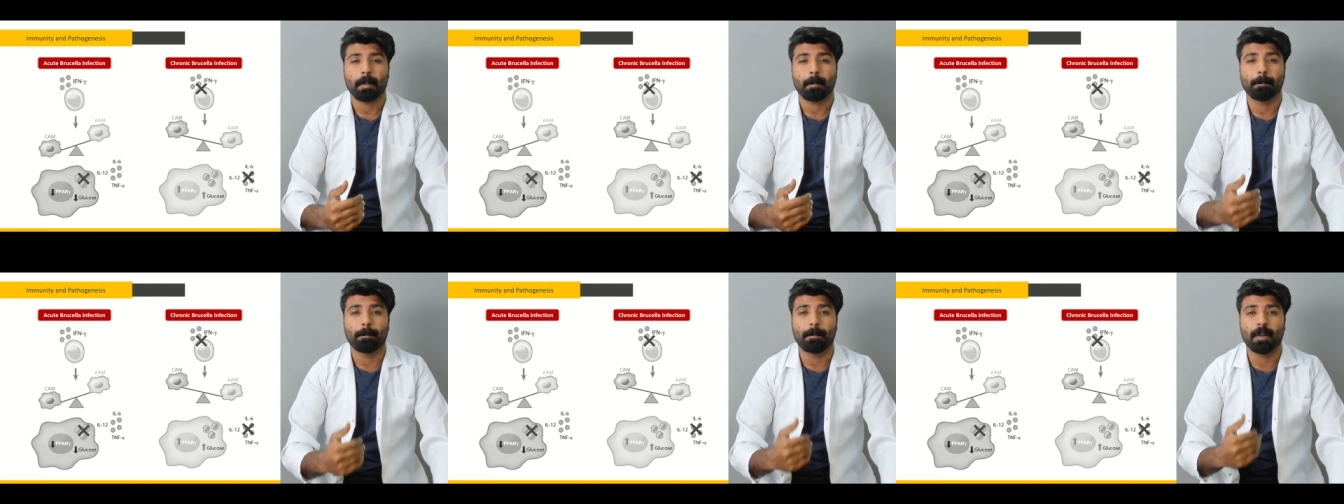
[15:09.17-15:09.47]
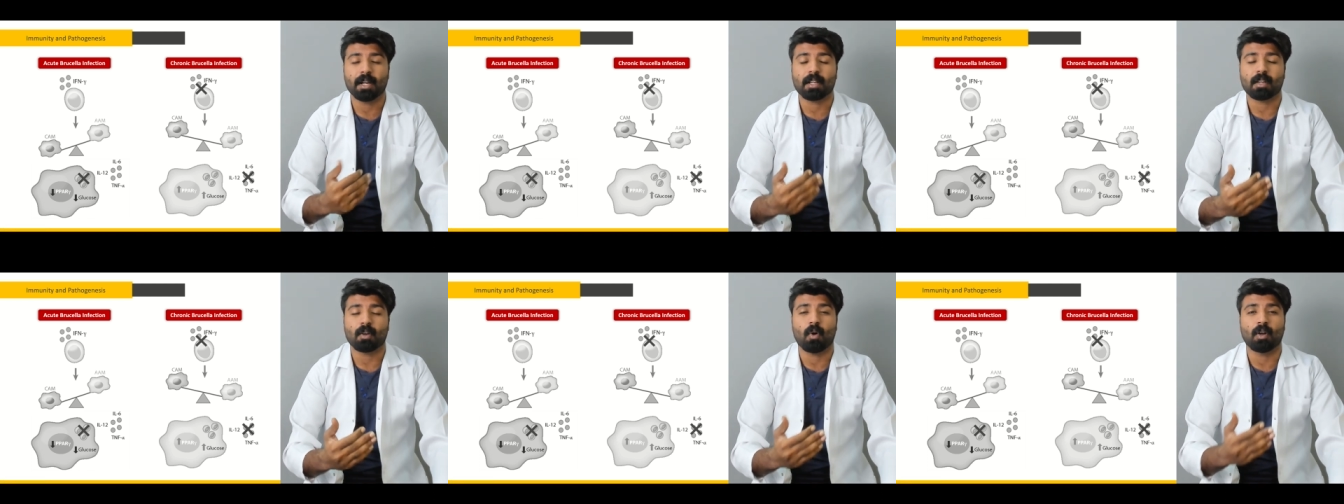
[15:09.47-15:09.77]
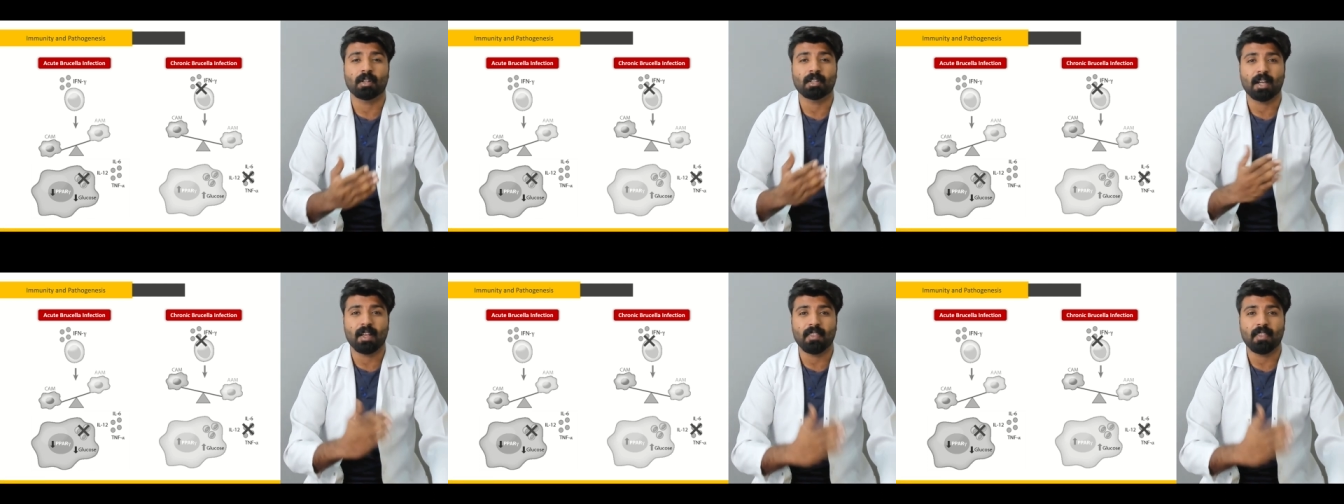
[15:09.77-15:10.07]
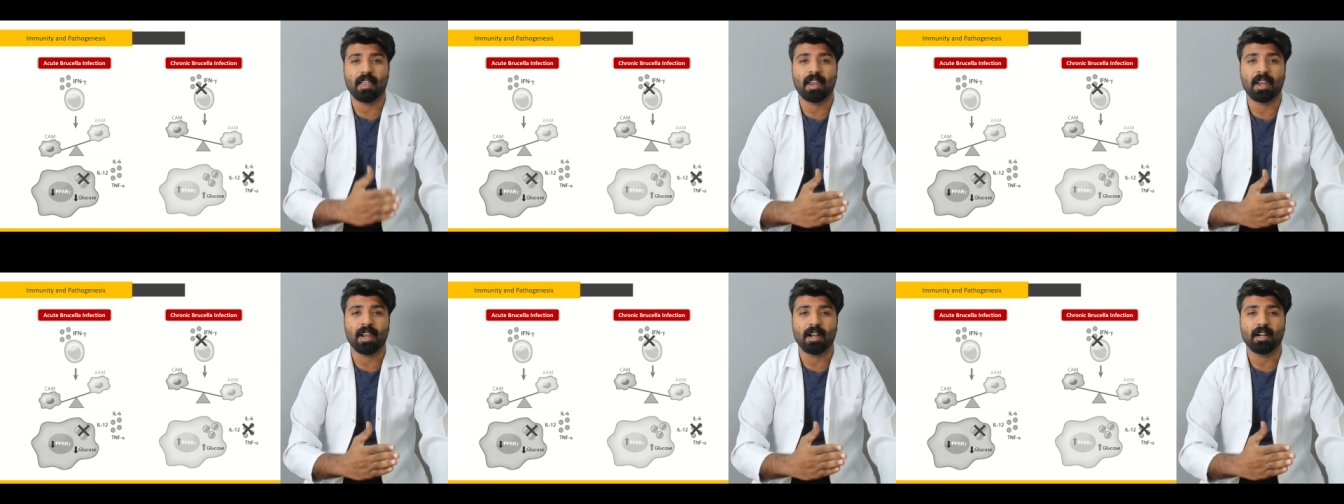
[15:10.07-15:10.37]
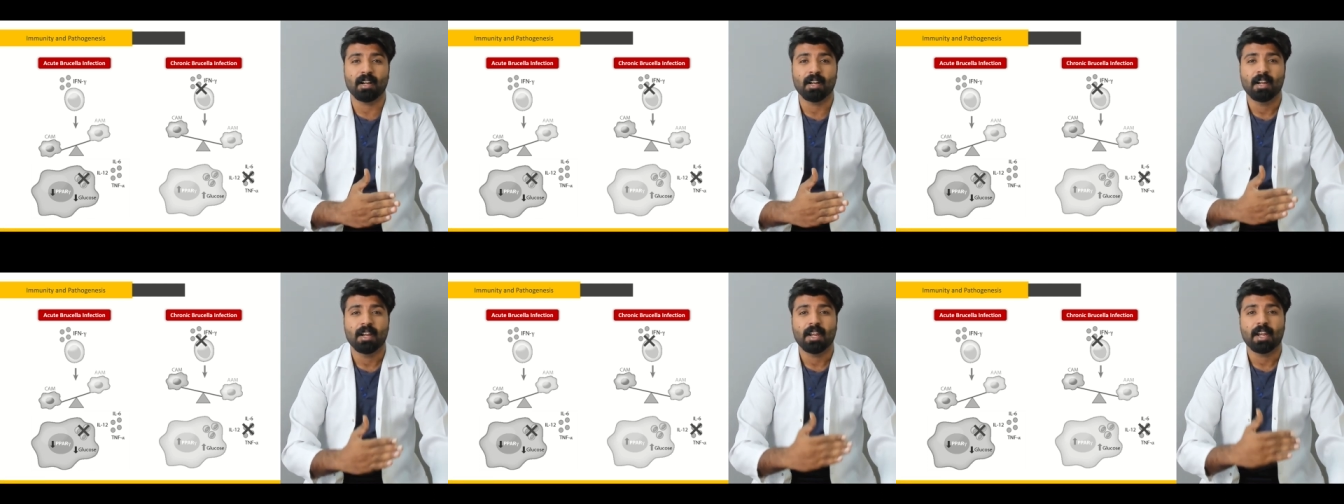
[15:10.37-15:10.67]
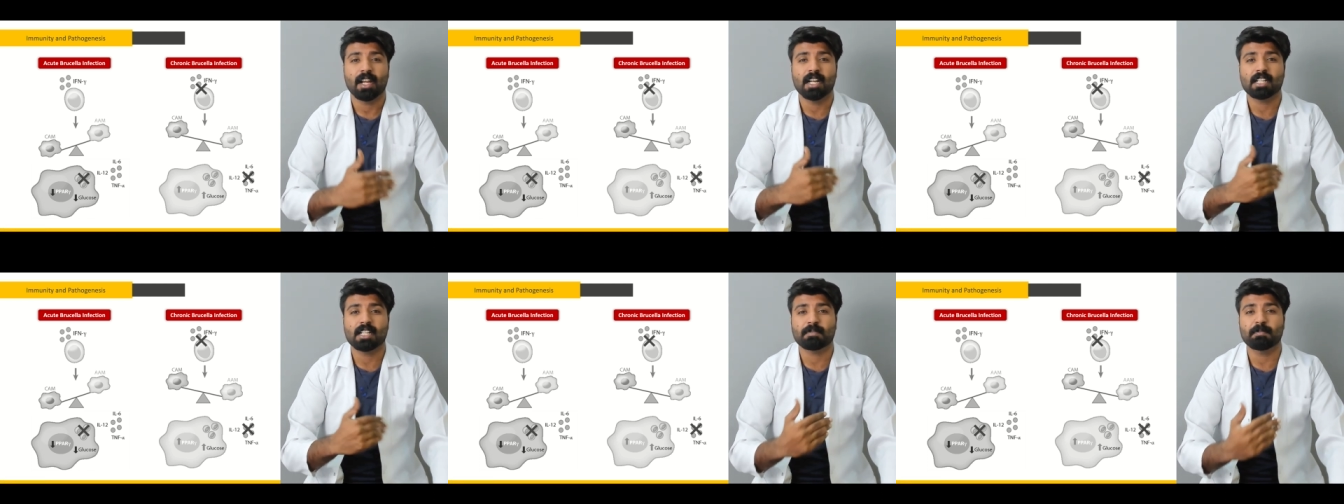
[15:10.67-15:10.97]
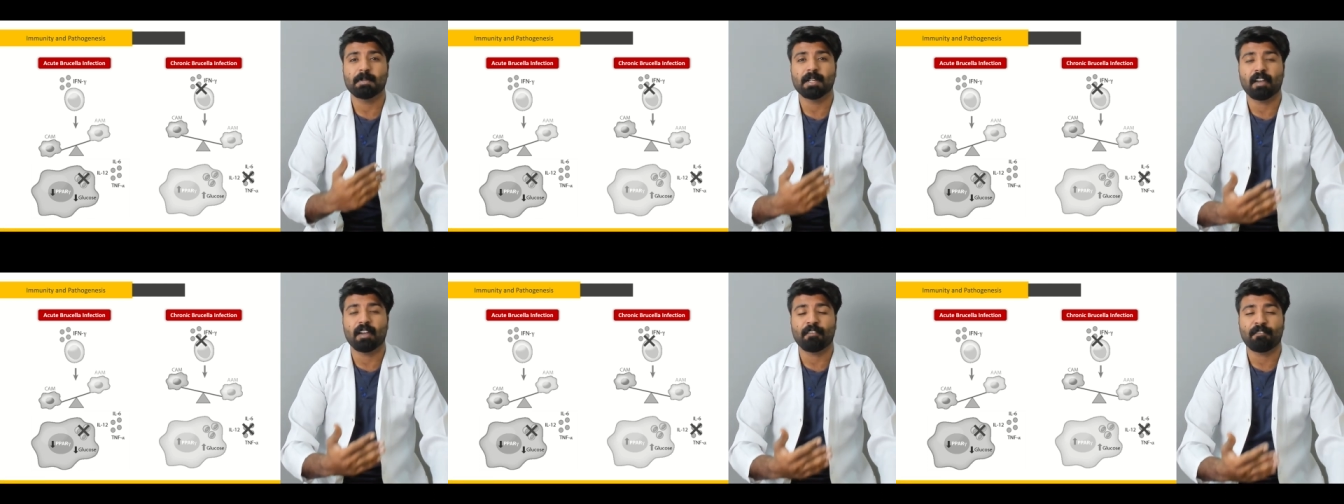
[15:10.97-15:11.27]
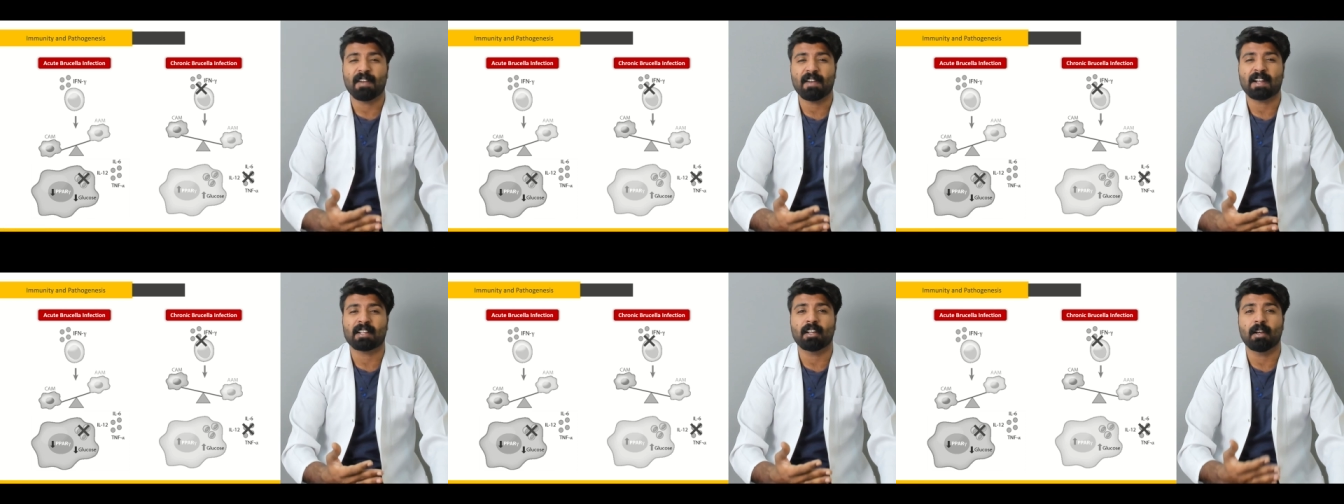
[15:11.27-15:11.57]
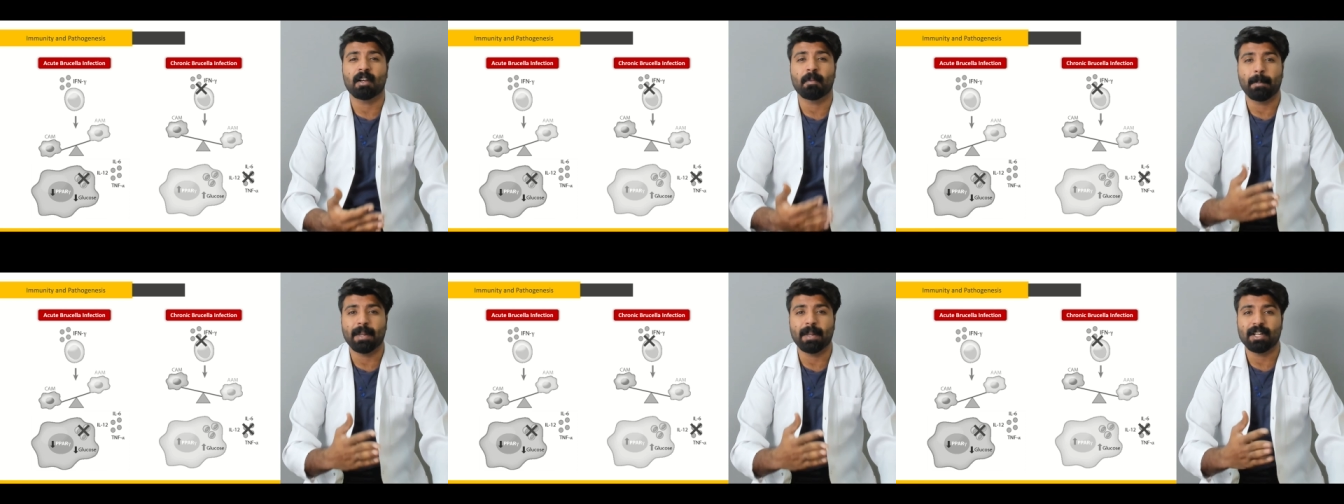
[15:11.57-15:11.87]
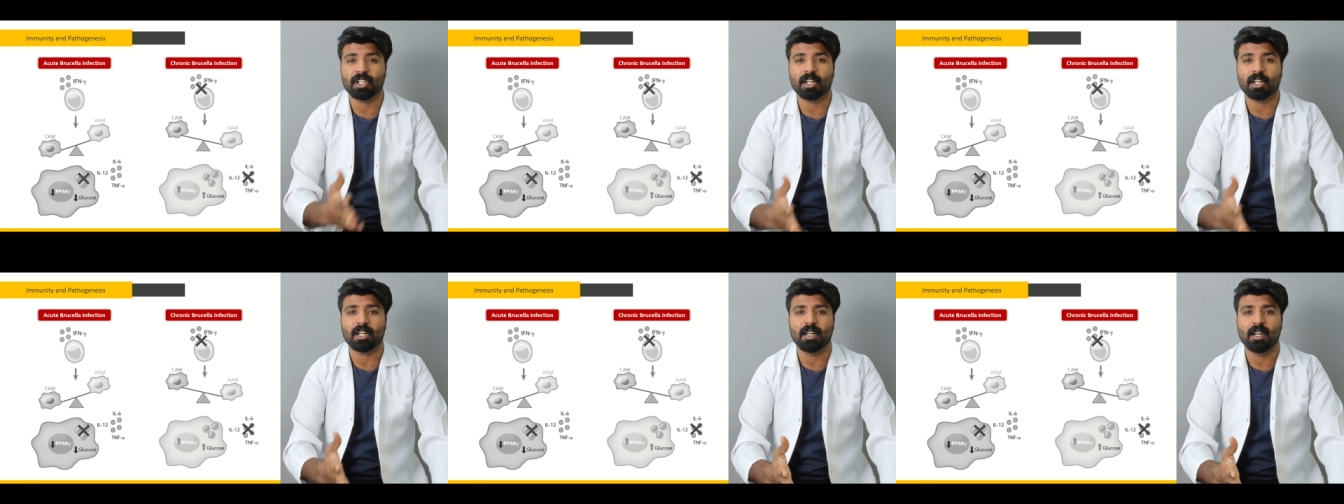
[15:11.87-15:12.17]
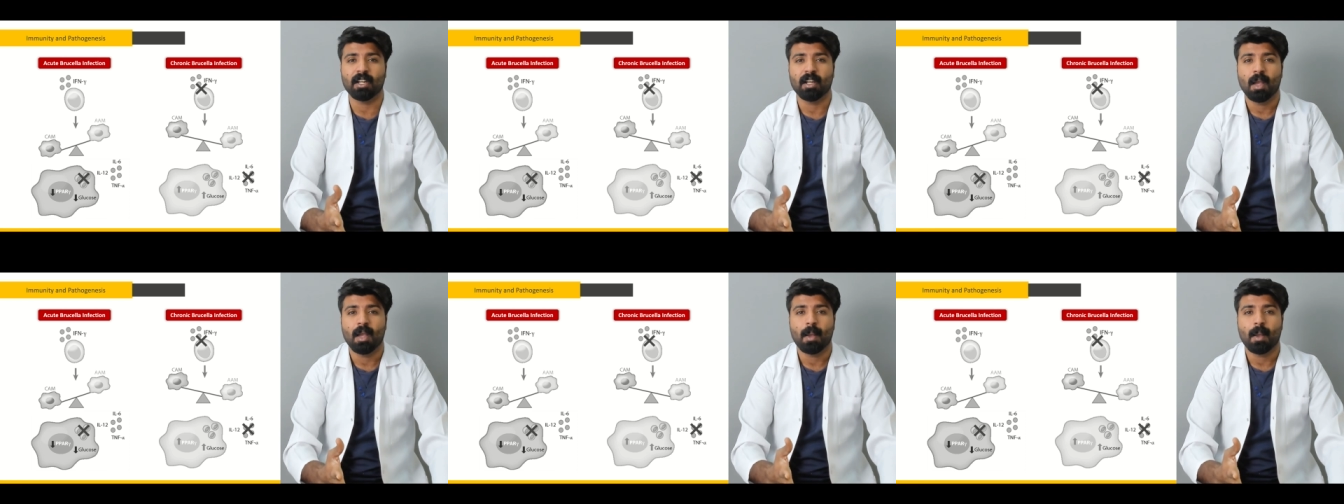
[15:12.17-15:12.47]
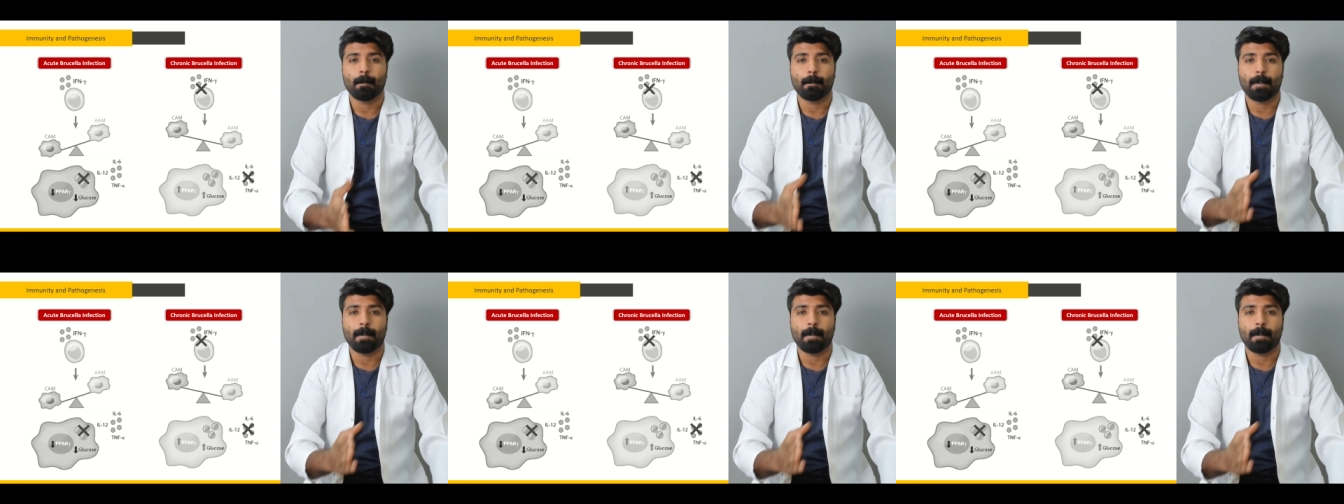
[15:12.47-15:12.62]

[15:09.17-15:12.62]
But on the other hand, it's being affected majorly